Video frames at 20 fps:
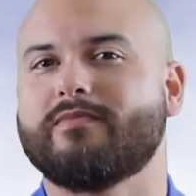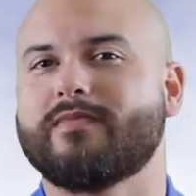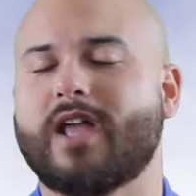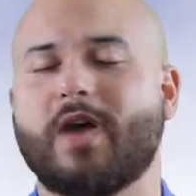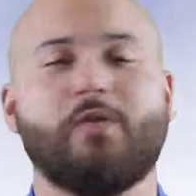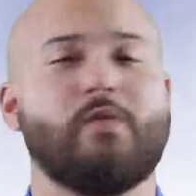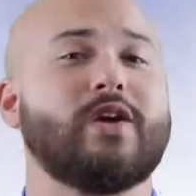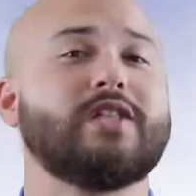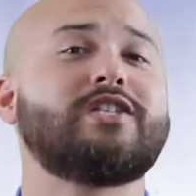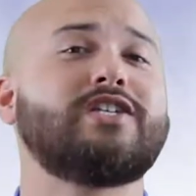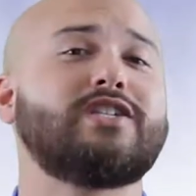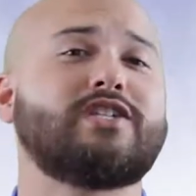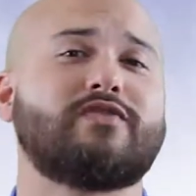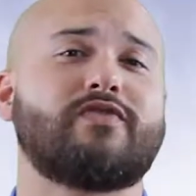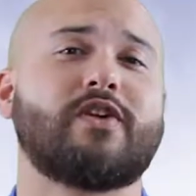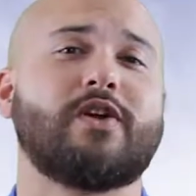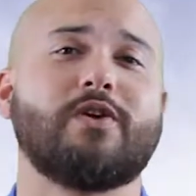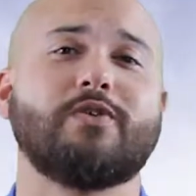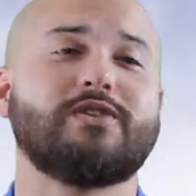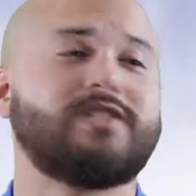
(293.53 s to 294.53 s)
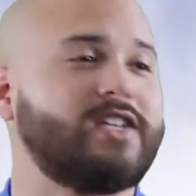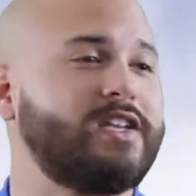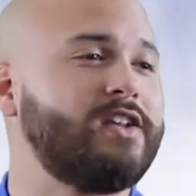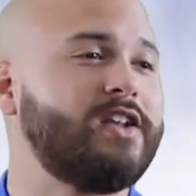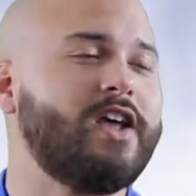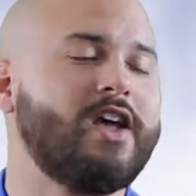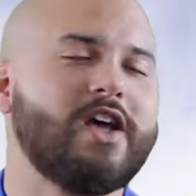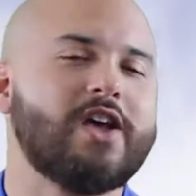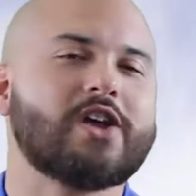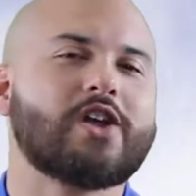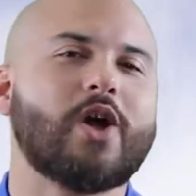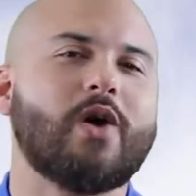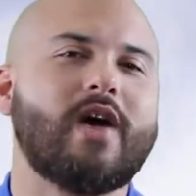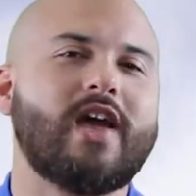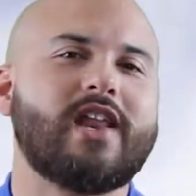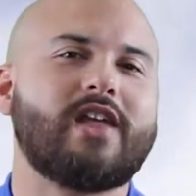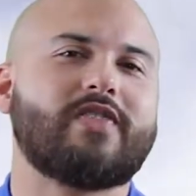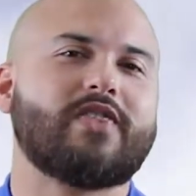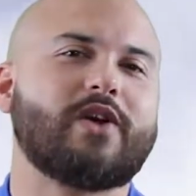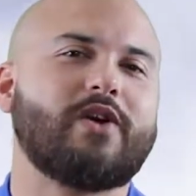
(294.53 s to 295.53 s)
Now, once it's frozen, go
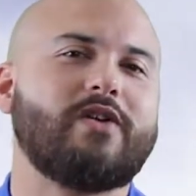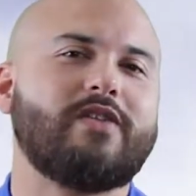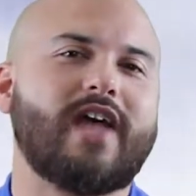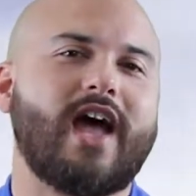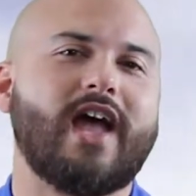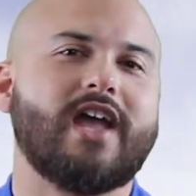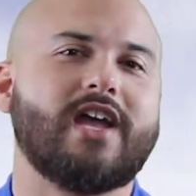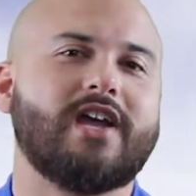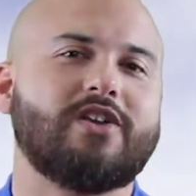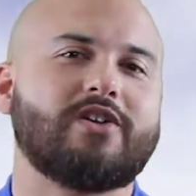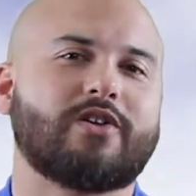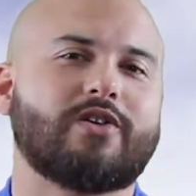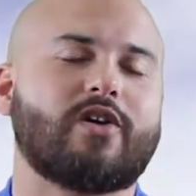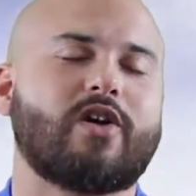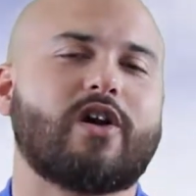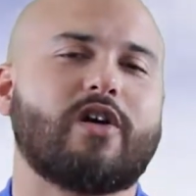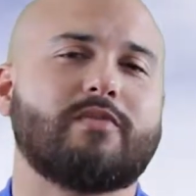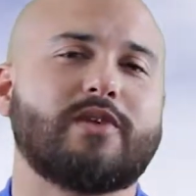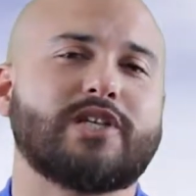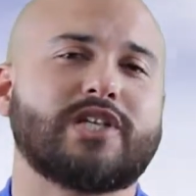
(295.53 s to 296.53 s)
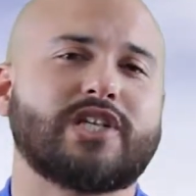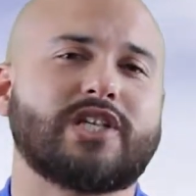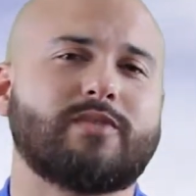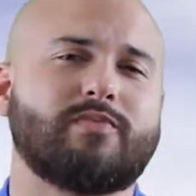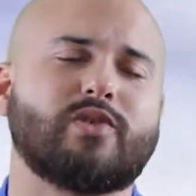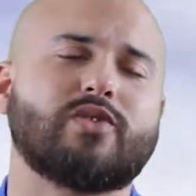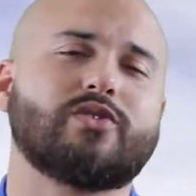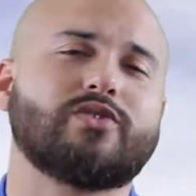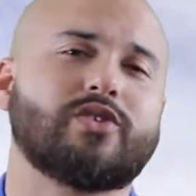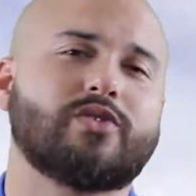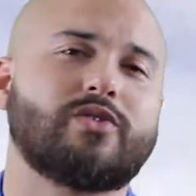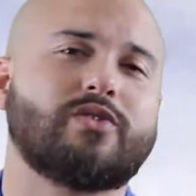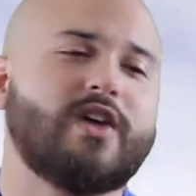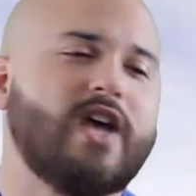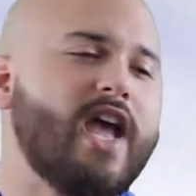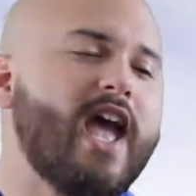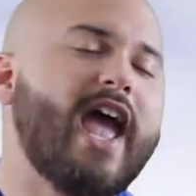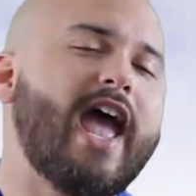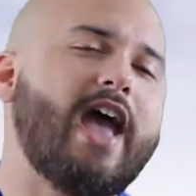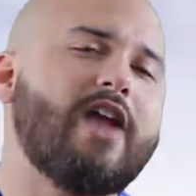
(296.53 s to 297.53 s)
ahead and throw that in your garbage disposal
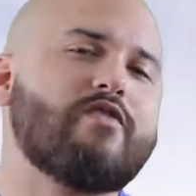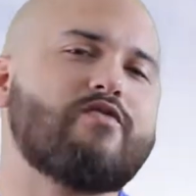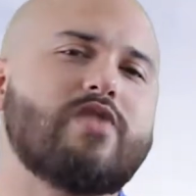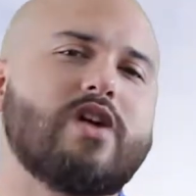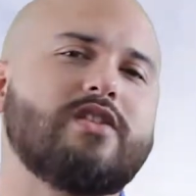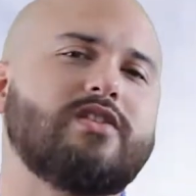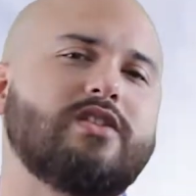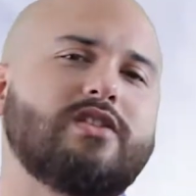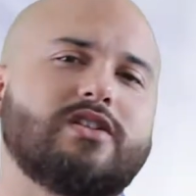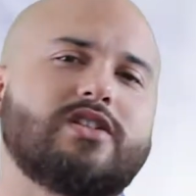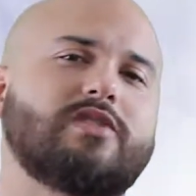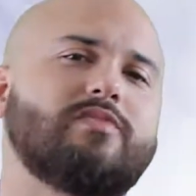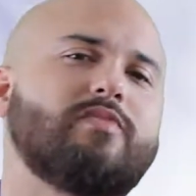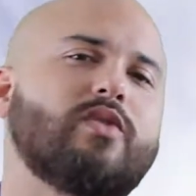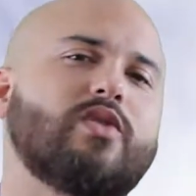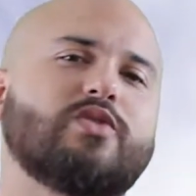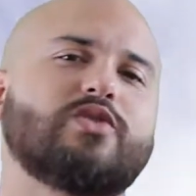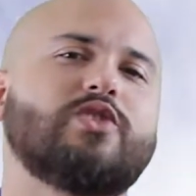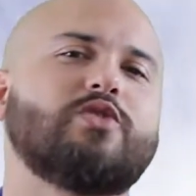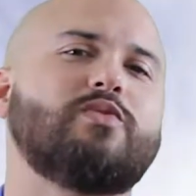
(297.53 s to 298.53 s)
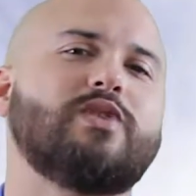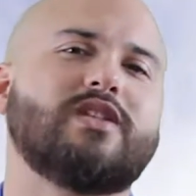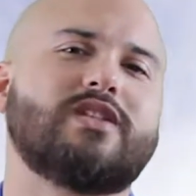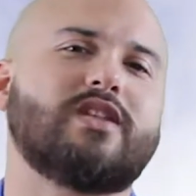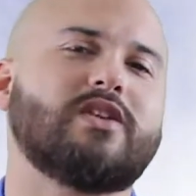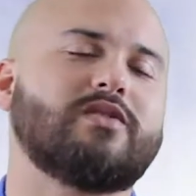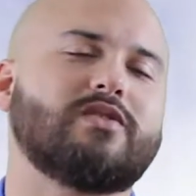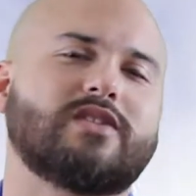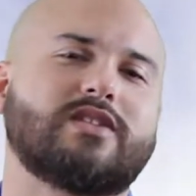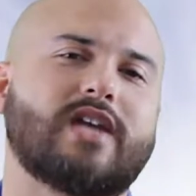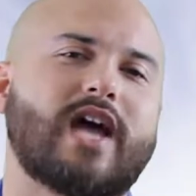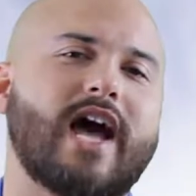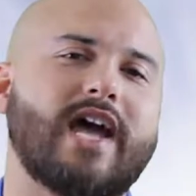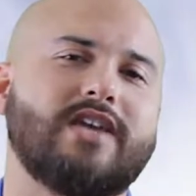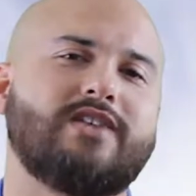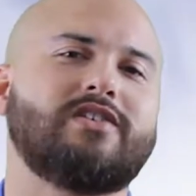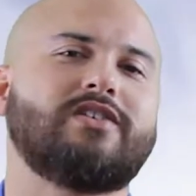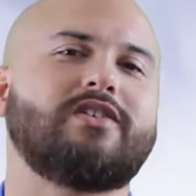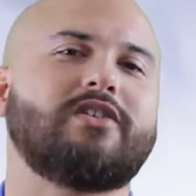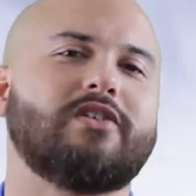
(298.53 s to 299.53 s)
and run the disposal with those
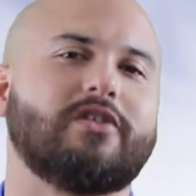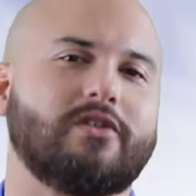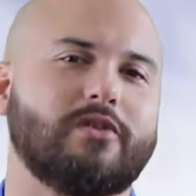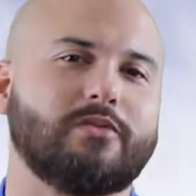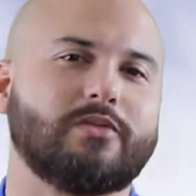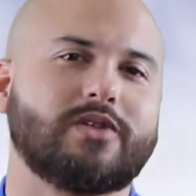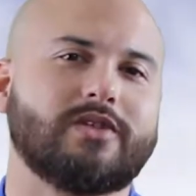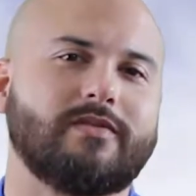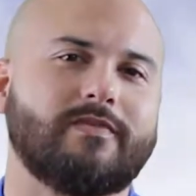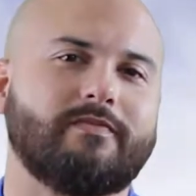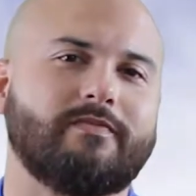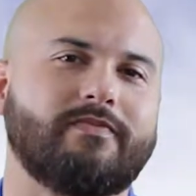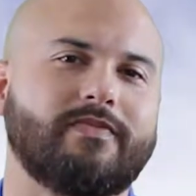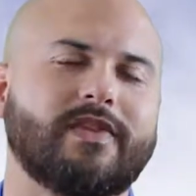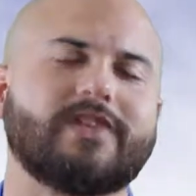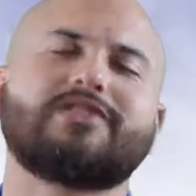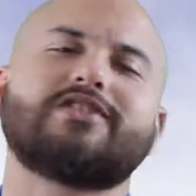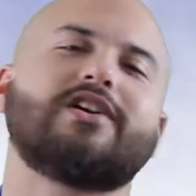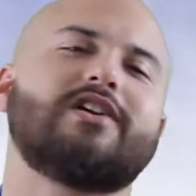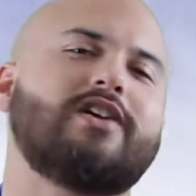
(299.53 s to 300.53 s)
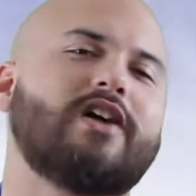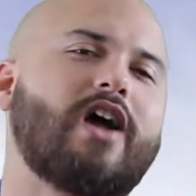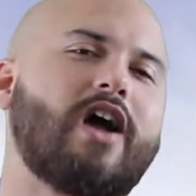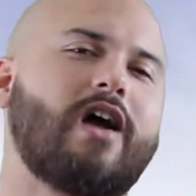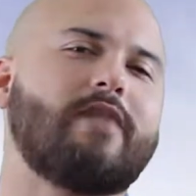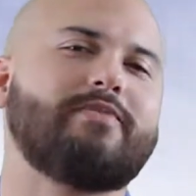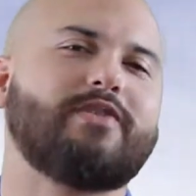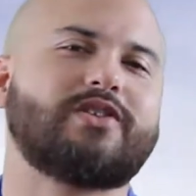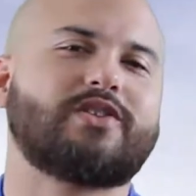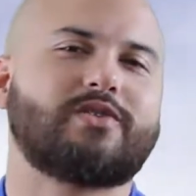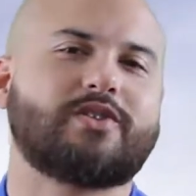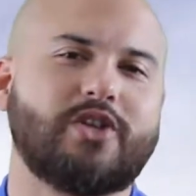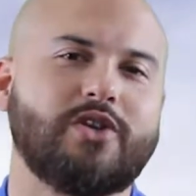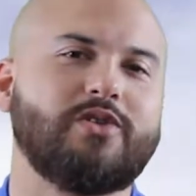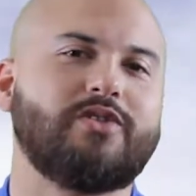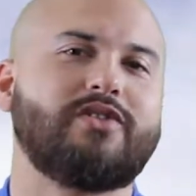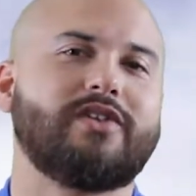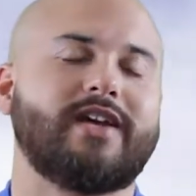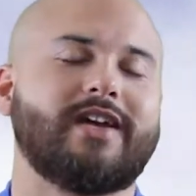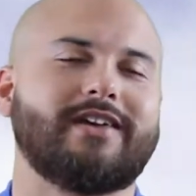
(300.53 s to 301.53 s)
ice cubes. It's going to accomplish
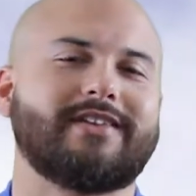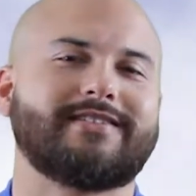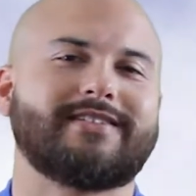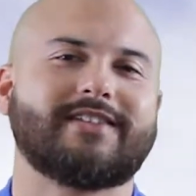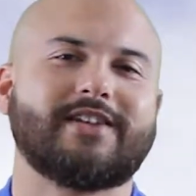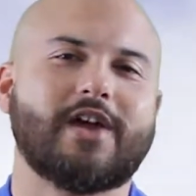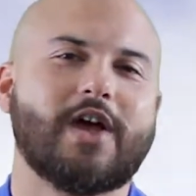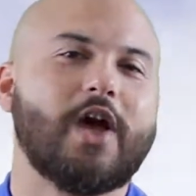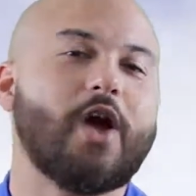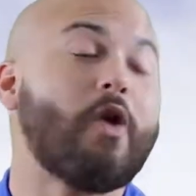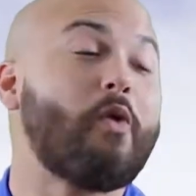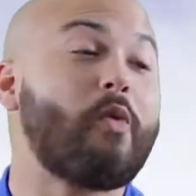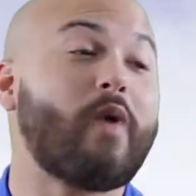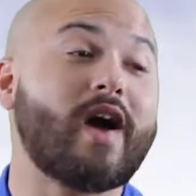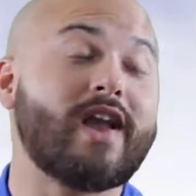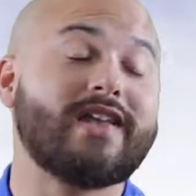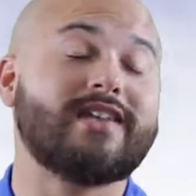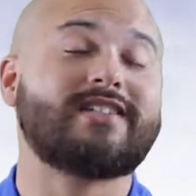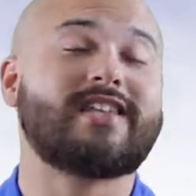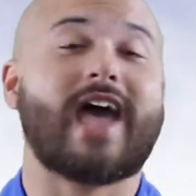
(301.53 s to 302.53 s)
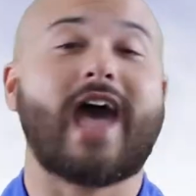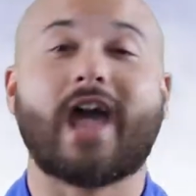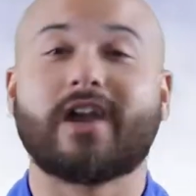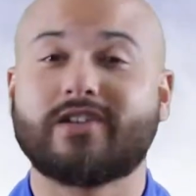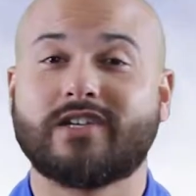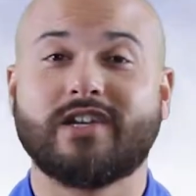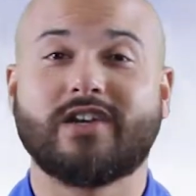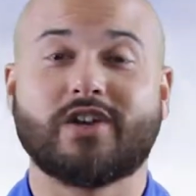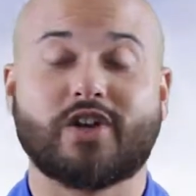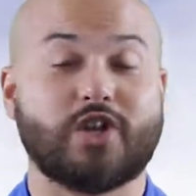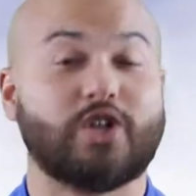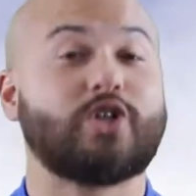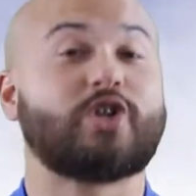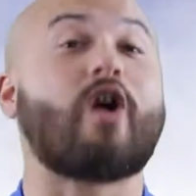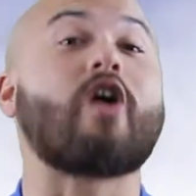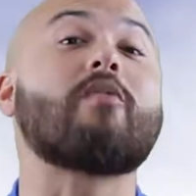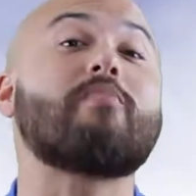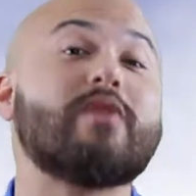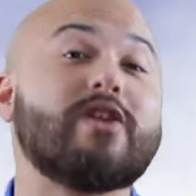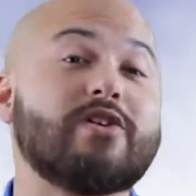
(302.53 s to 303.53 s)
two things. One is actually going to
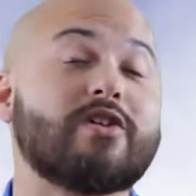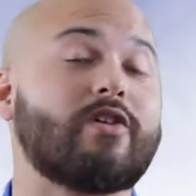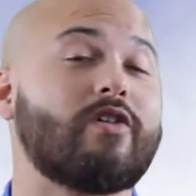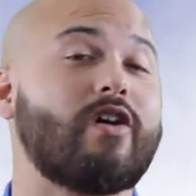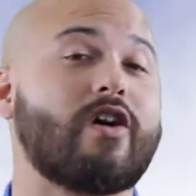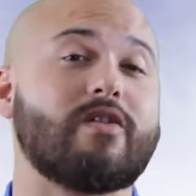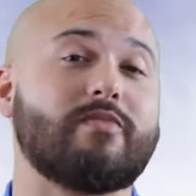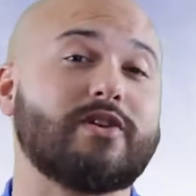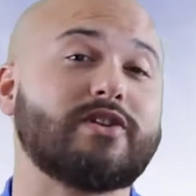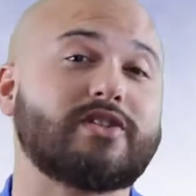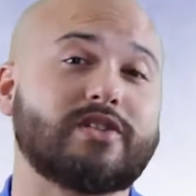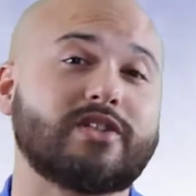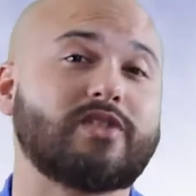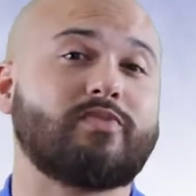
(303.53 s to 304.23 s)
sharpen your garbage